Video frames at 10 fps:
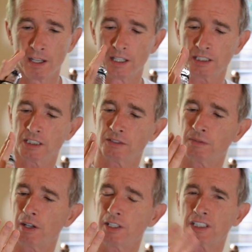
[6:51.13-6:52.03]
This is
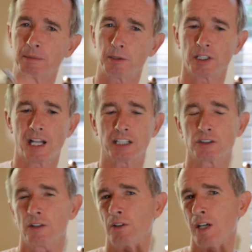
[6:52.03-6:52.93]
very similar to that.
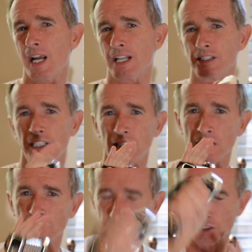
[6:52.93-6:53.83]
So if your hand's
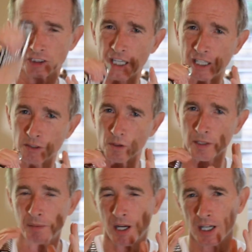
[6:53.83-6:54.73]
here, it's just like throwing
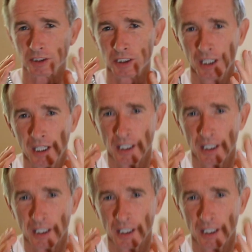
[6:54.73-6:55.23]
a punch.